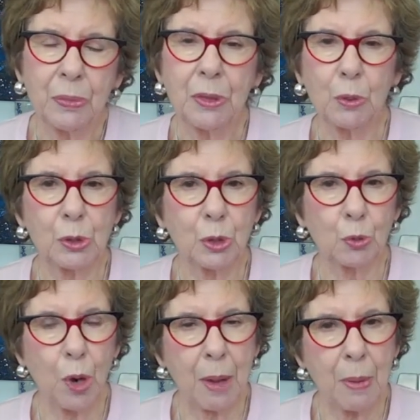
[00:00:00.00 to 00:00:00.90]
There was the
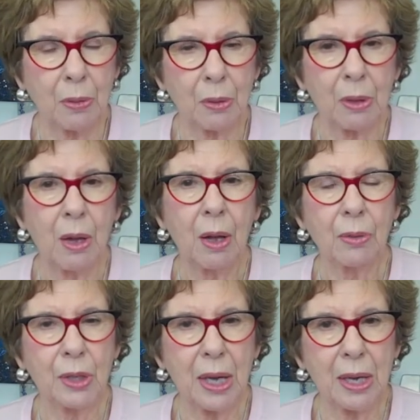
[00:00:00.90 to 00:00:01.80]
grandmother,
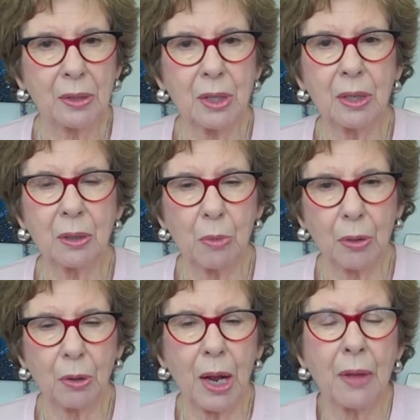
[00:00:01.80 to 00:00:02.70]
the aunt, and the mother.
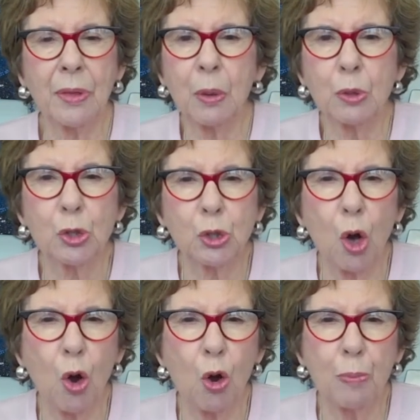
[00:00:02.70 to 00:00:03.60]
And they were
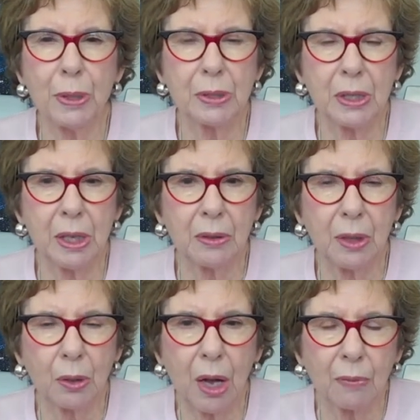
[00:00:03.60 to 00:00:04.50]
so busy in
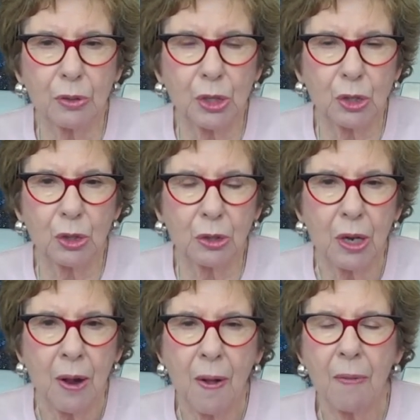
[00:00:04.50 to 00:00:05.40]
their conversation
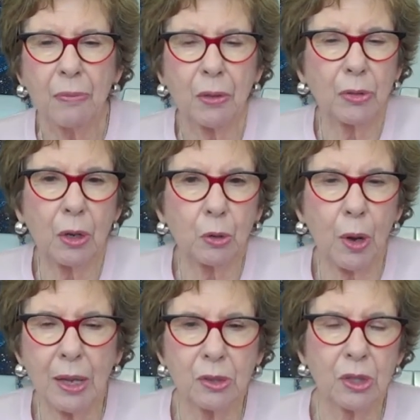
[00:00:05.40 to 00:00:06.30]
that their
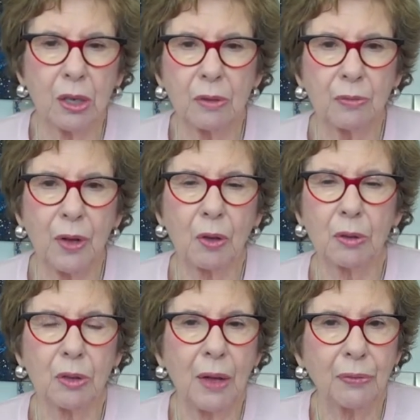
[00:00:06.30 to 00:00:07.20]
grandson felt
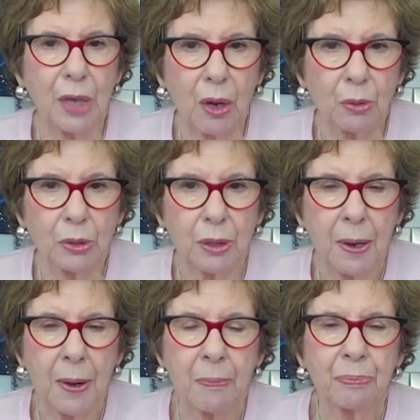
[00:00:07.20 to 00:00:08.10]
left out
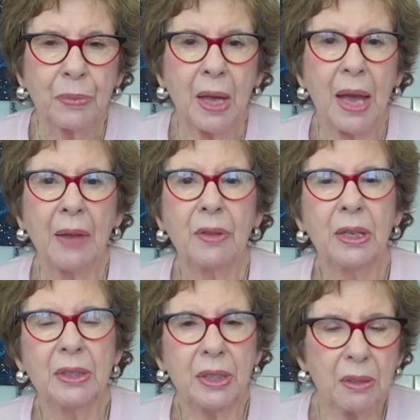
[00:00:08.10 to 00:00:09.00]
and that
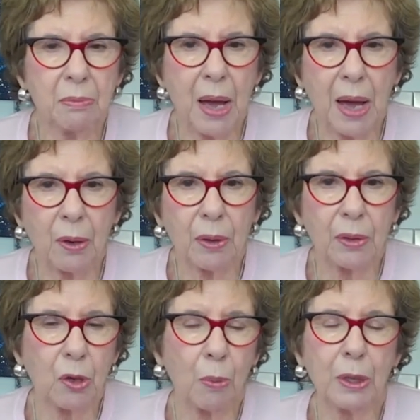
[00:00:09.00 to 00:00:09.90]
he didn't matter and
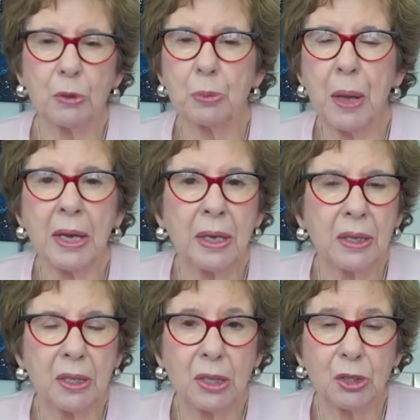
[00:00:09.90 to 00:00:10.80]
that nobody was paying any
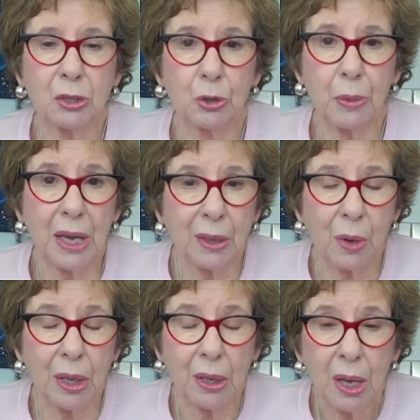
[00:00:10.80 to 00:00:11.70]
attention to him anyway.